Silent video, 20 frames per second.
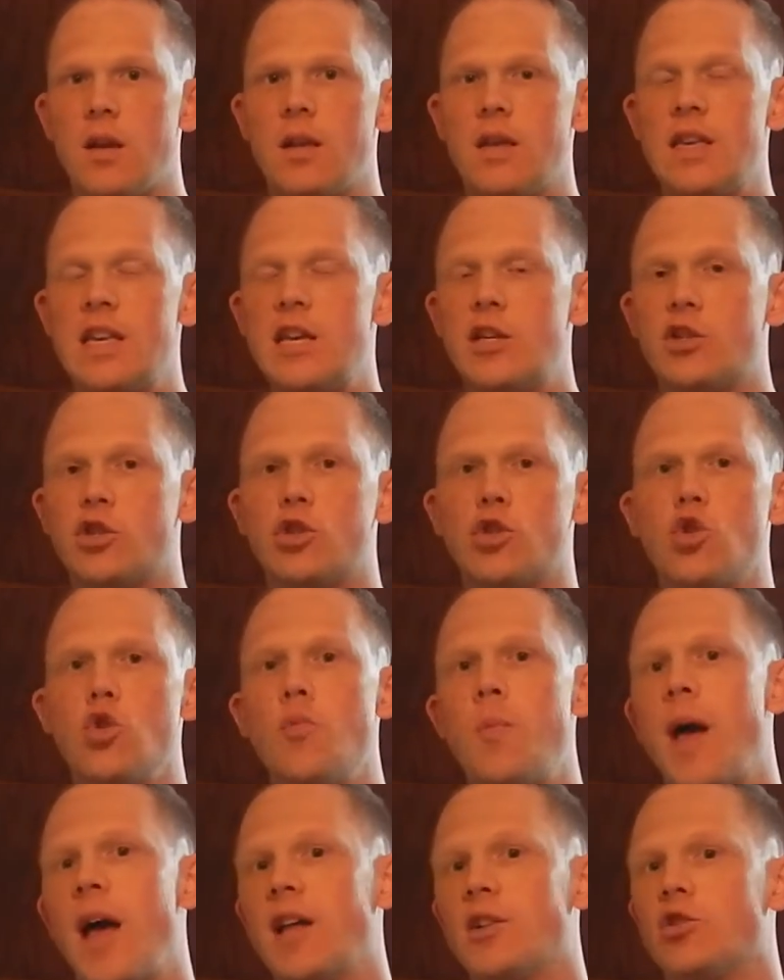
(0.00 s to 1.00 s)
Each
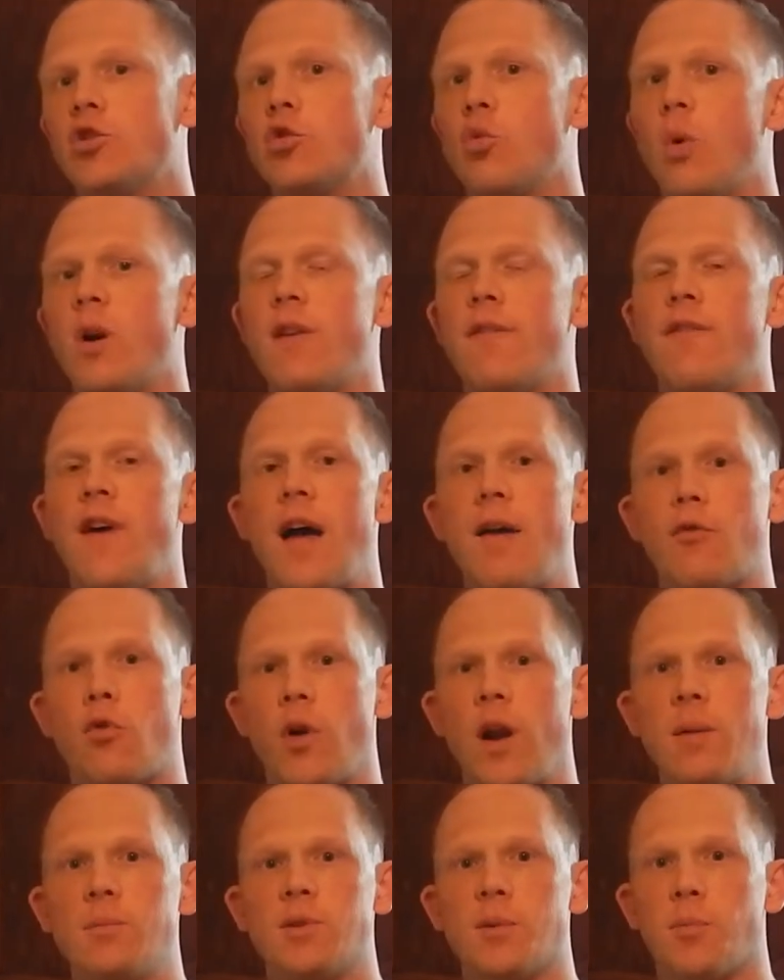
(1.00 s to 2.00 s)
scoop has 25
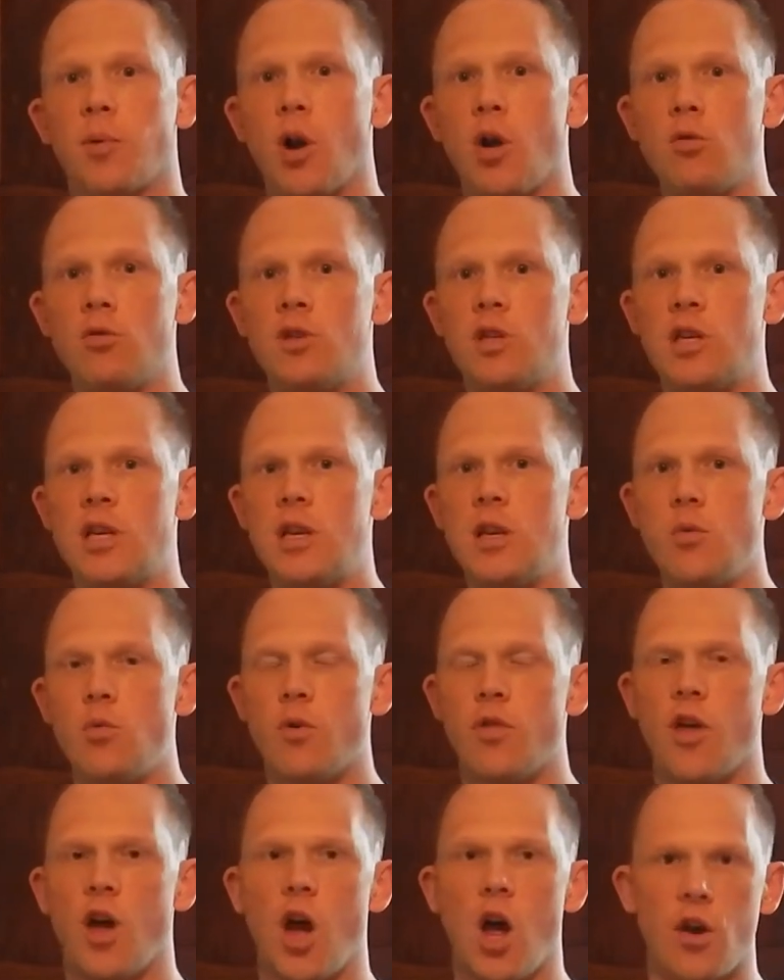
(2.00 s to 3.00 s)
grams of protein
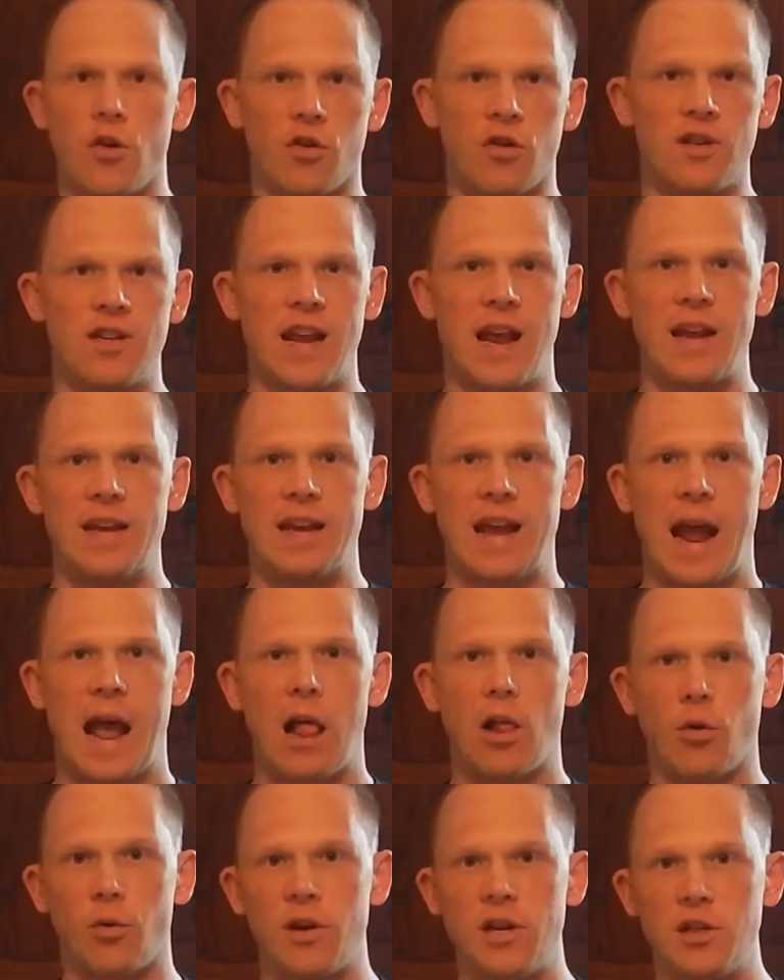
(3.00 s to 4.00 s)
with 110
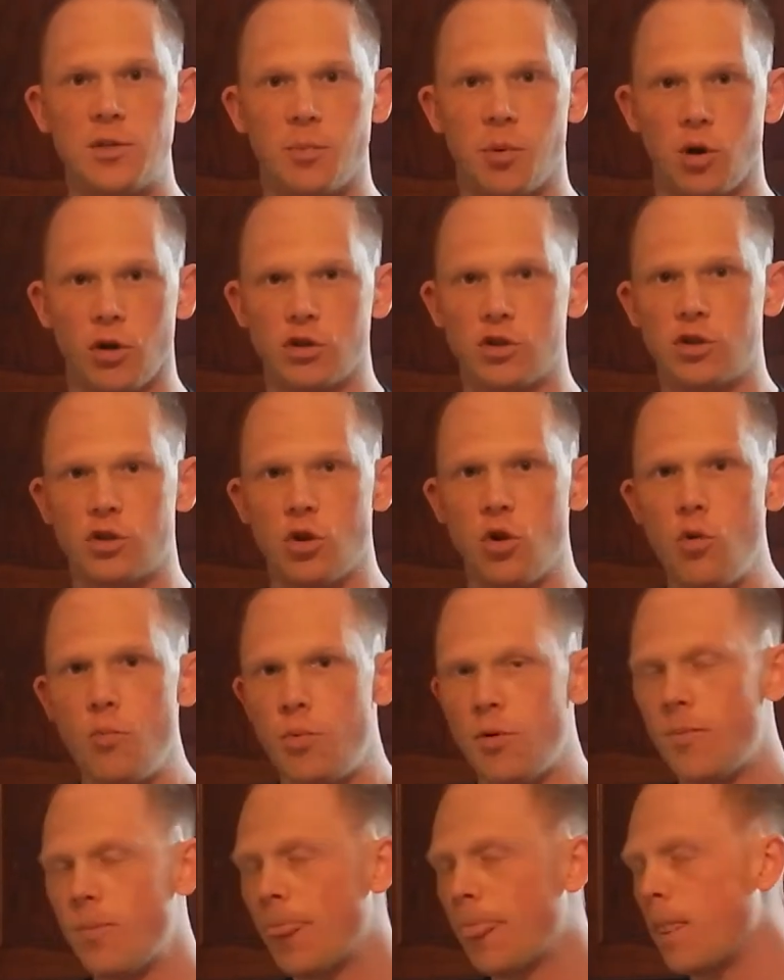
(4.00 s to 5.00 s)
calories per
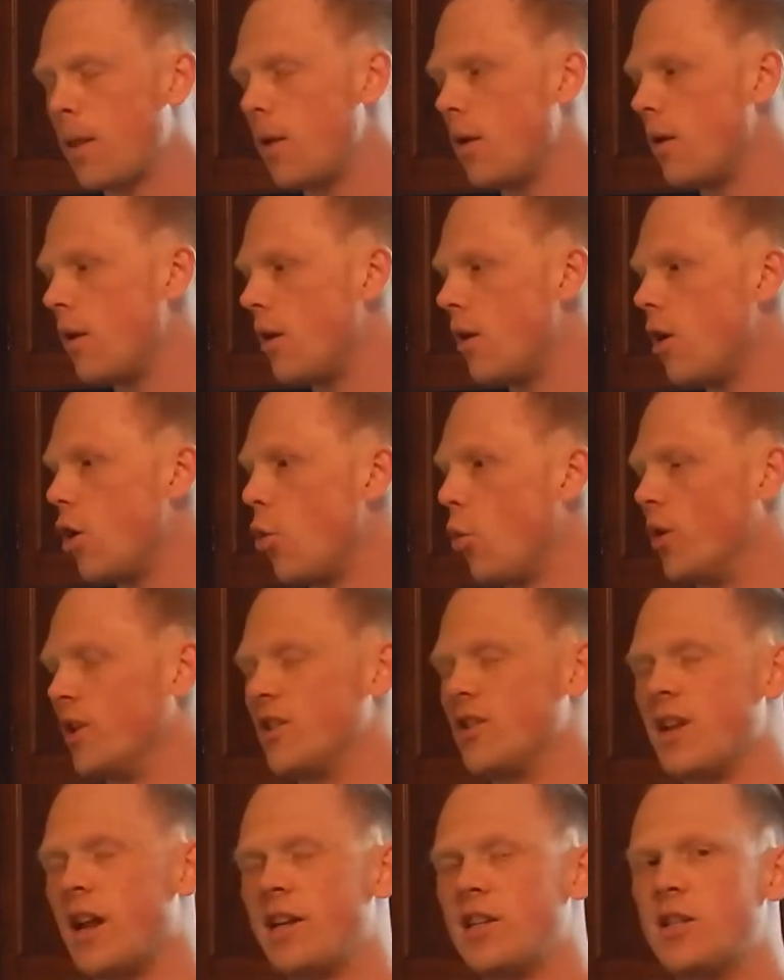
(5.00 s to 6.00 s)
scoop.
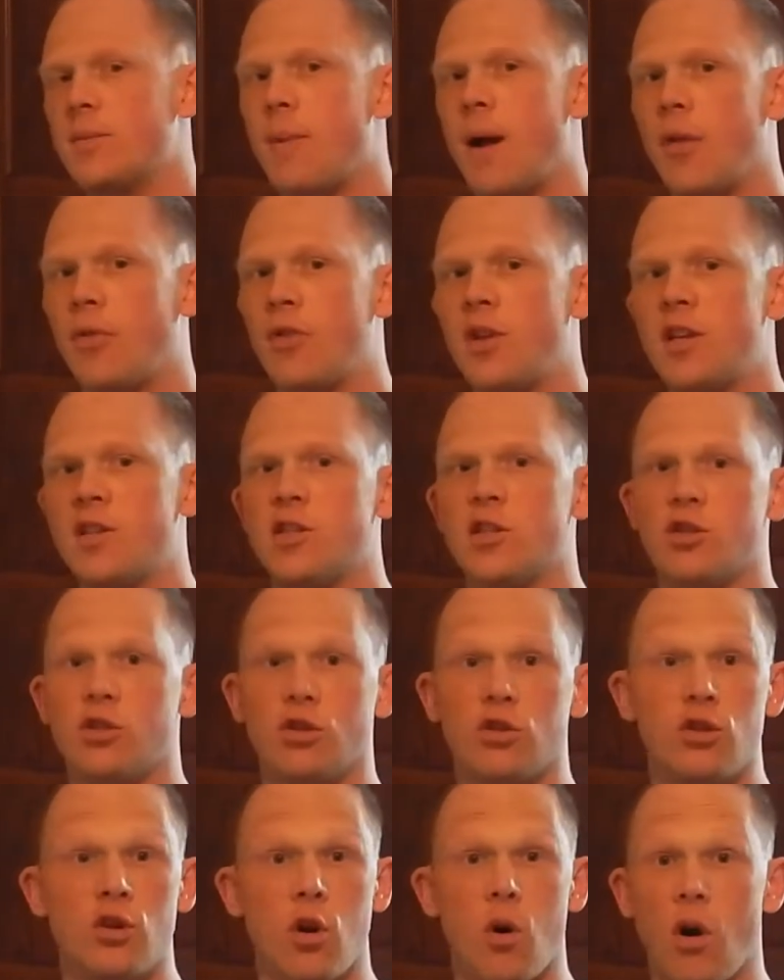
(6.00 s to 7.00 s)
What's nice about this is
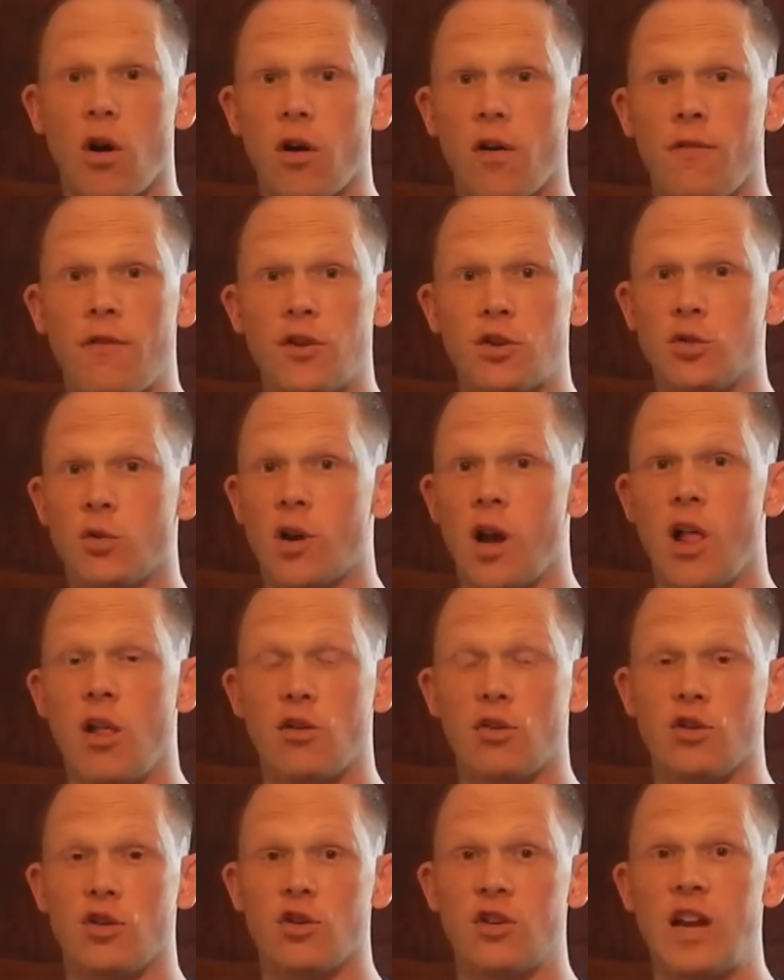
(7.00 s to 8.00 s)
there's no artificial
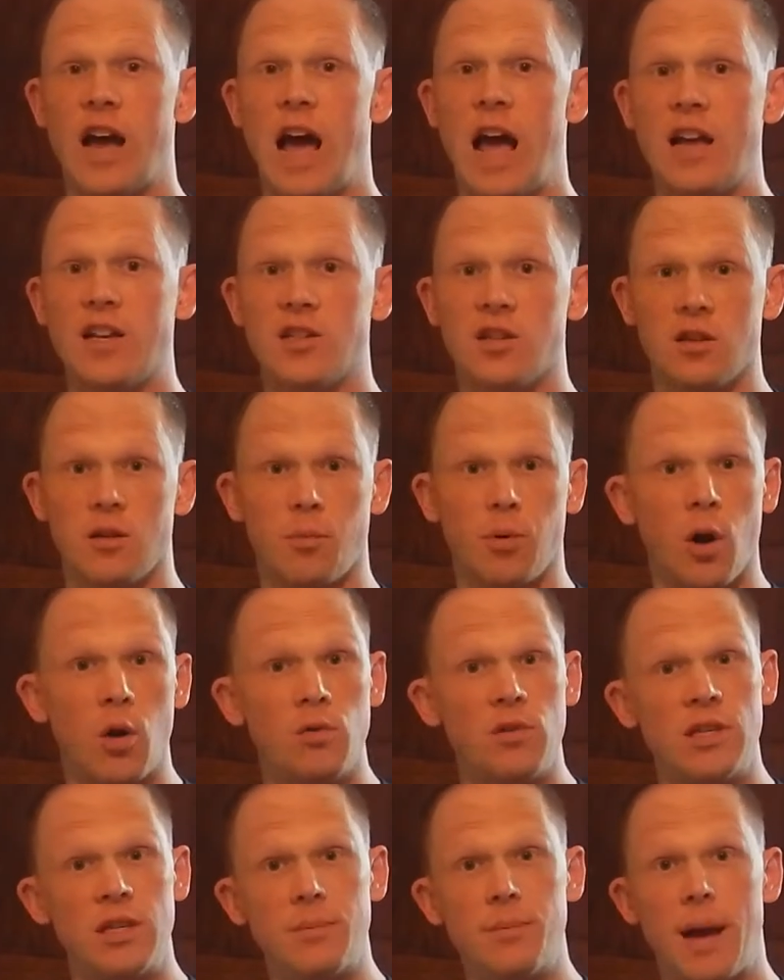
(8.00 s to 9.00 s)
colors or dyes in the
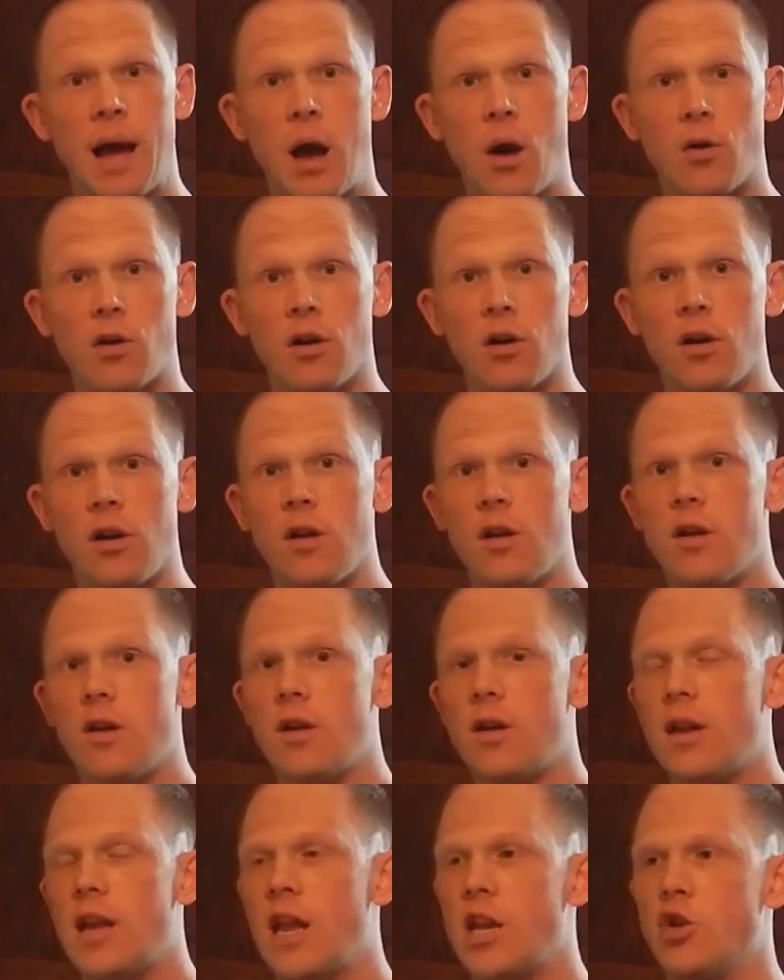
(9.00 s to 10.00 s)
protein powder,
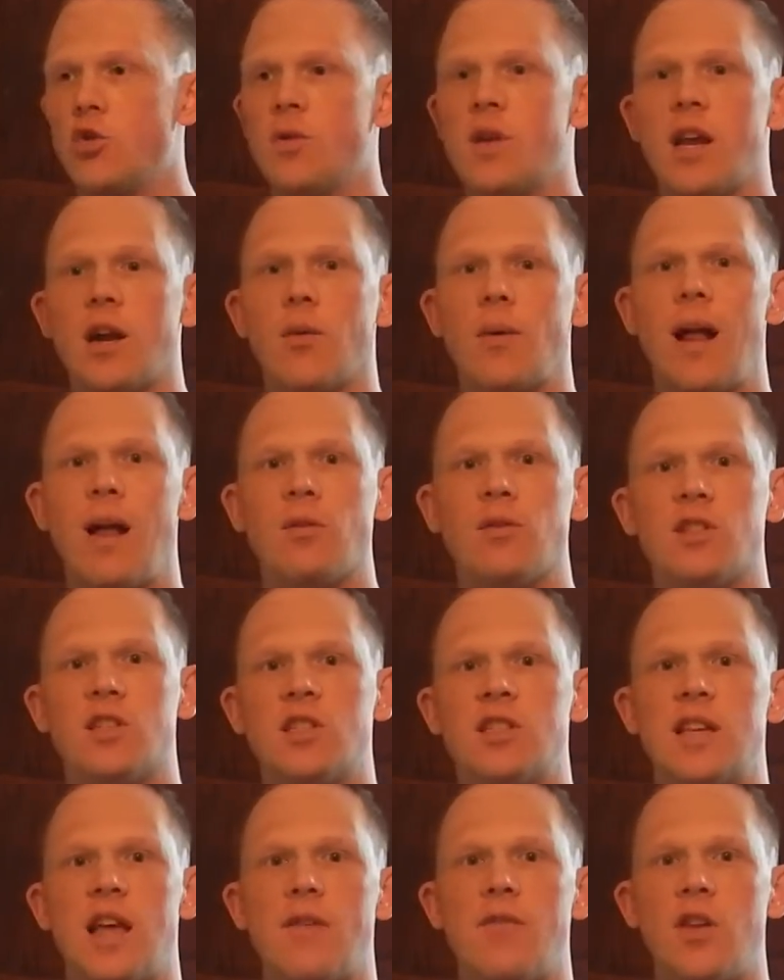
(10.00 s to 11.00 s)
and you get around
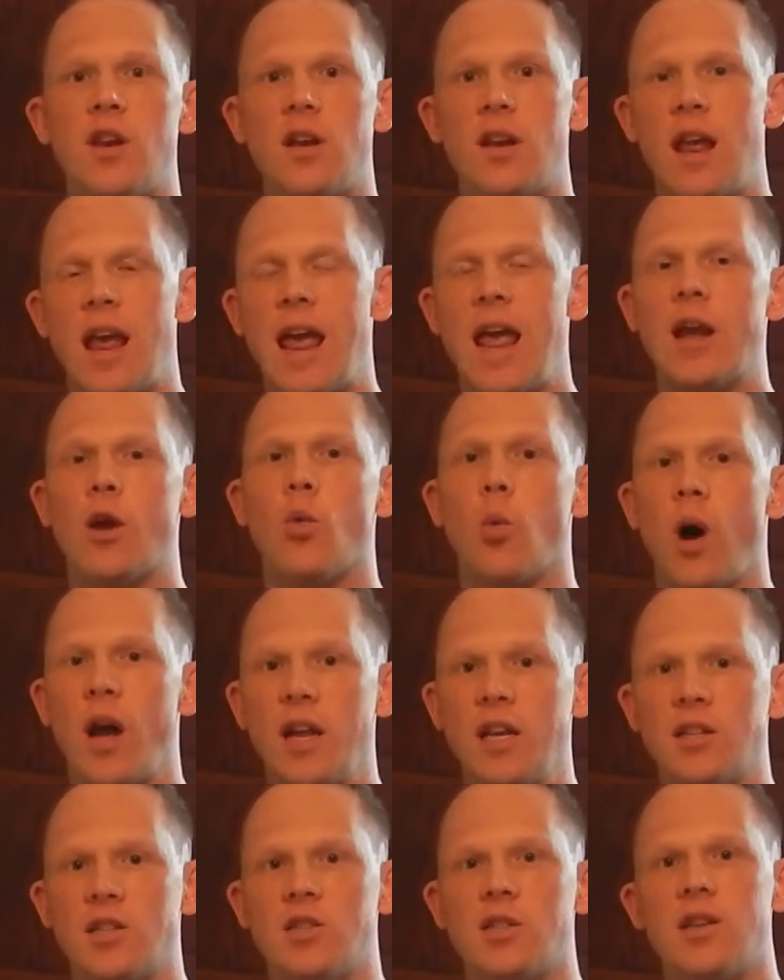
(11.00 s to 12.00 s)
7 egg
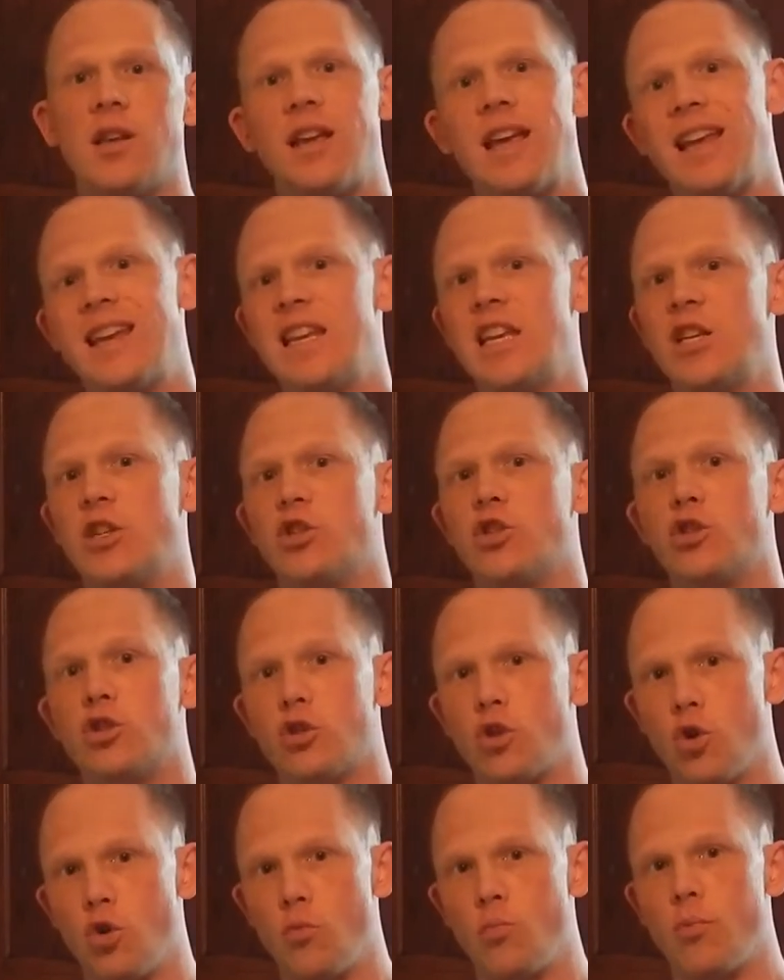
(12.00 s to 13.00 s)
whites in each
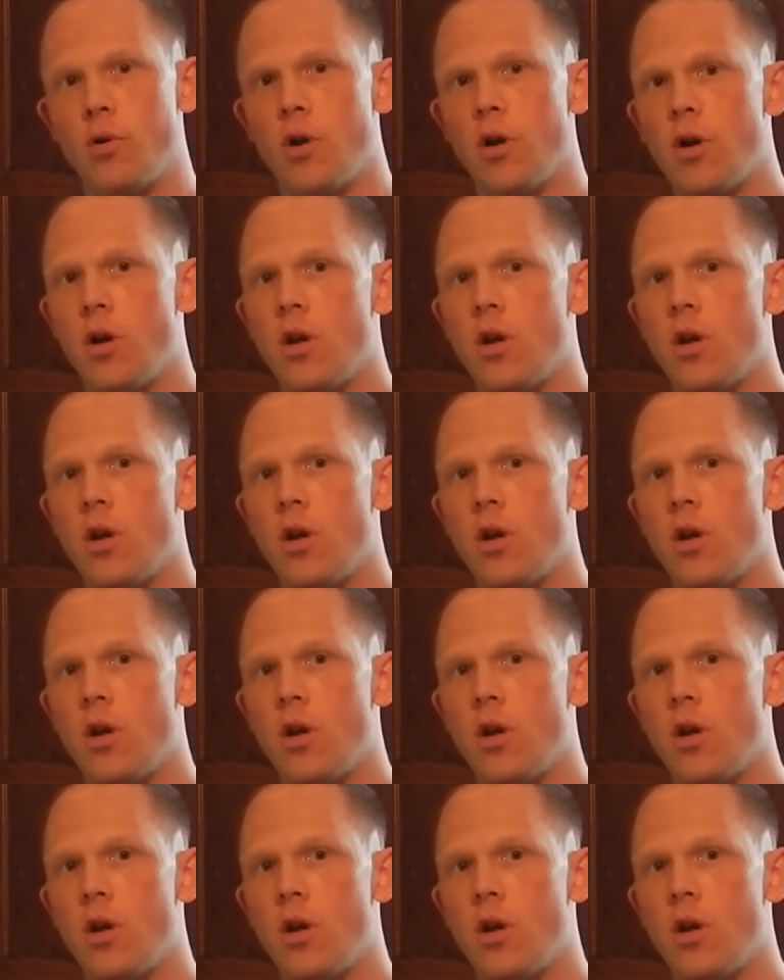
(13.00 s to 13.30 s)
scoop.